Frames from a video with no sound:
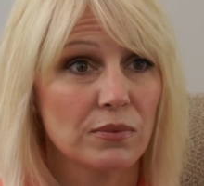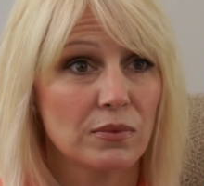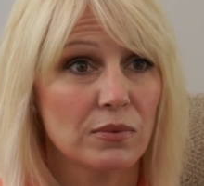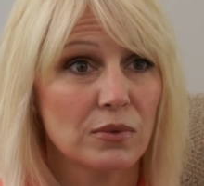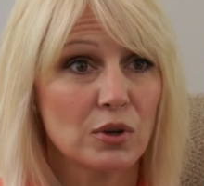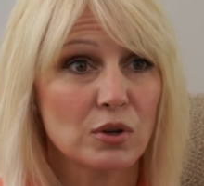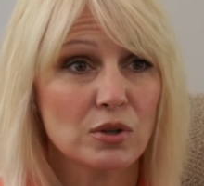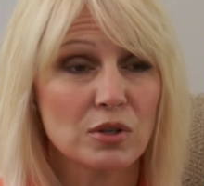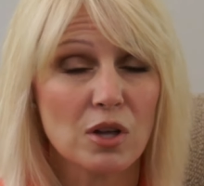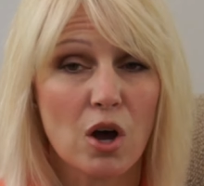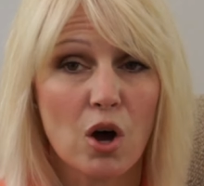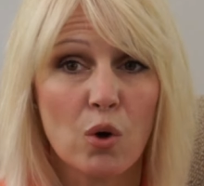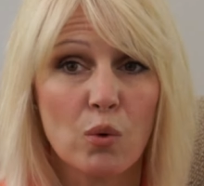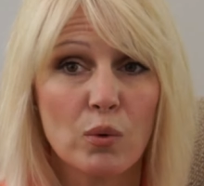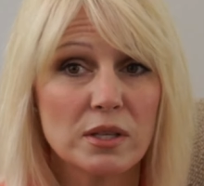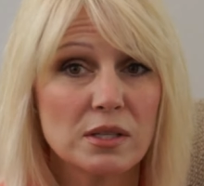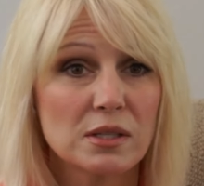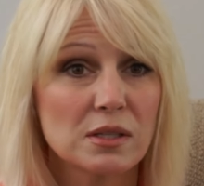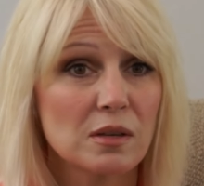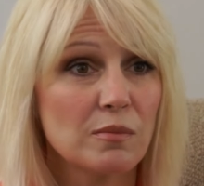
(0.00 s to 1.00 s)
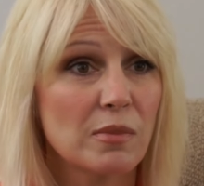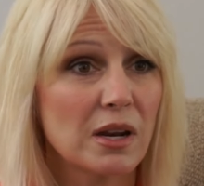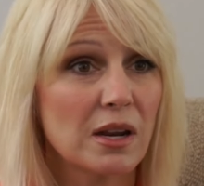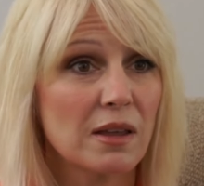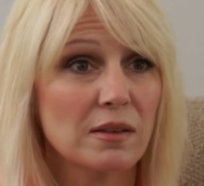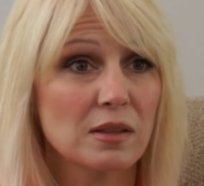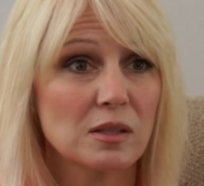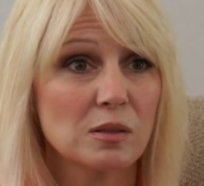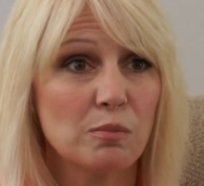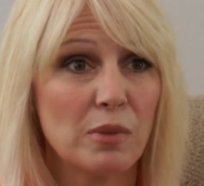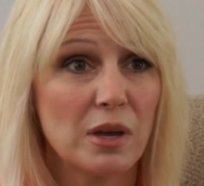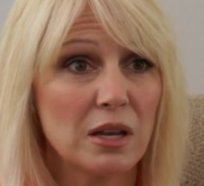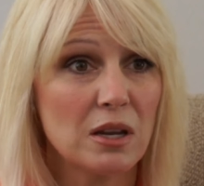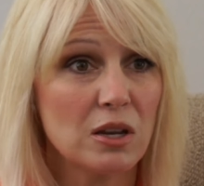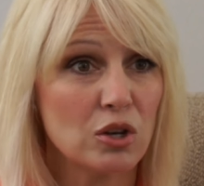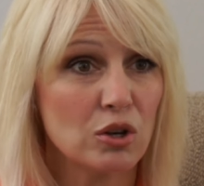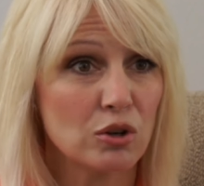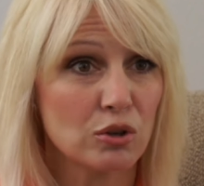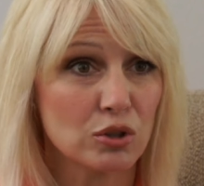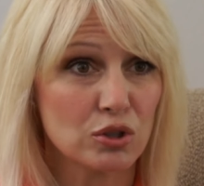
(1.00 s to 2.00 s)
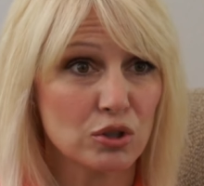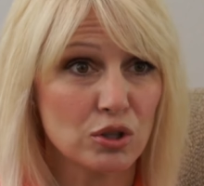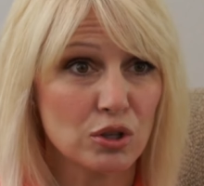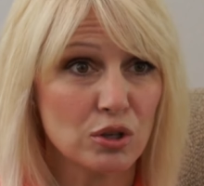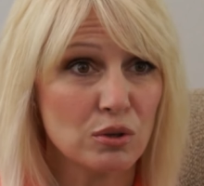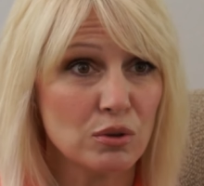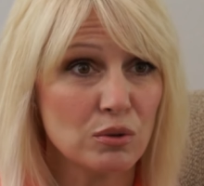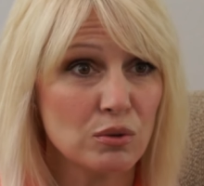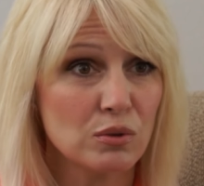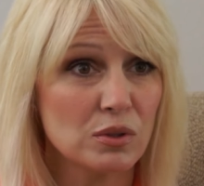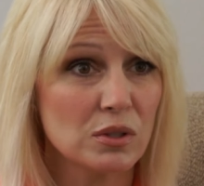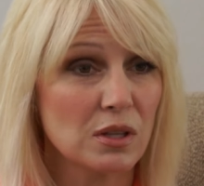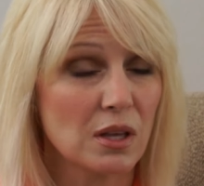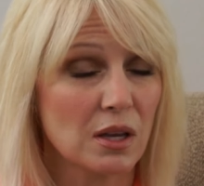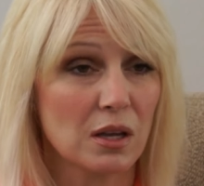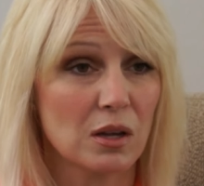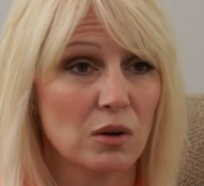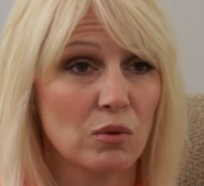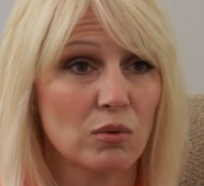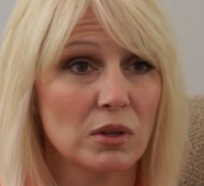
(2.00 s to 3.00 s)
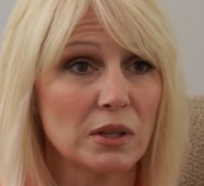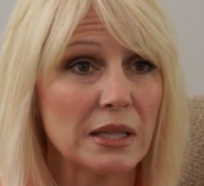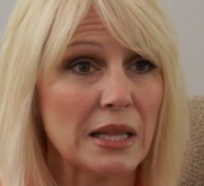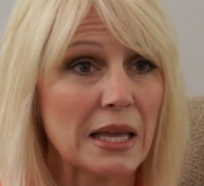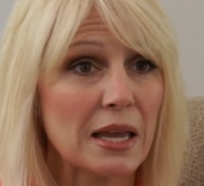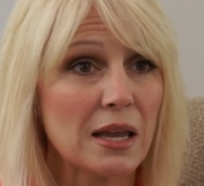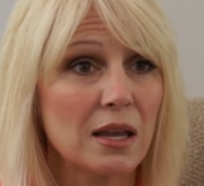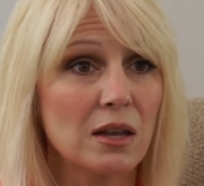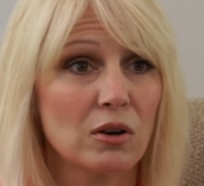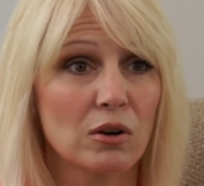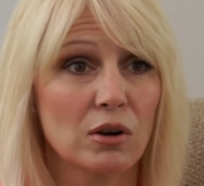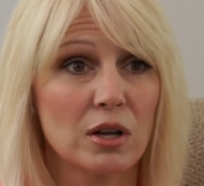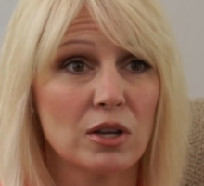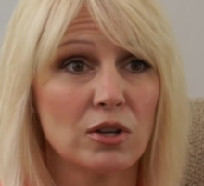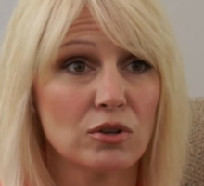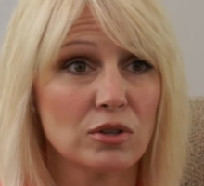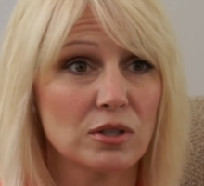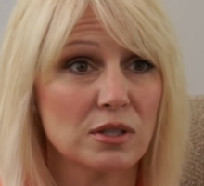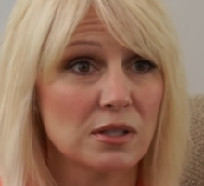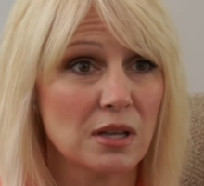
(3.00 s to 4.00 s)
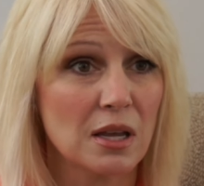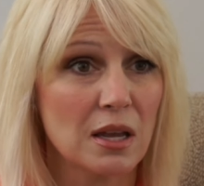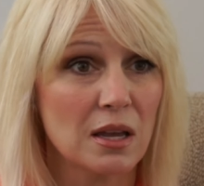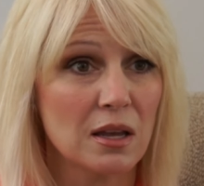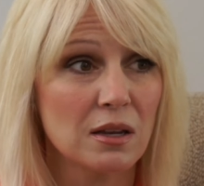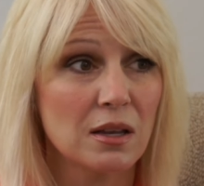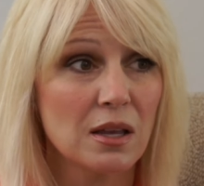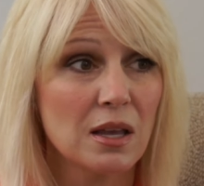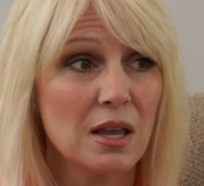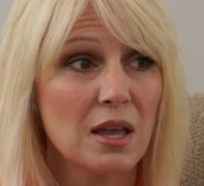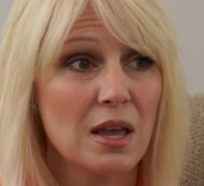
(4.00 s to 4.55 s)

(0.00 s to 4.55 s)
There's always somebody that's been in your shoes that can relate or understand.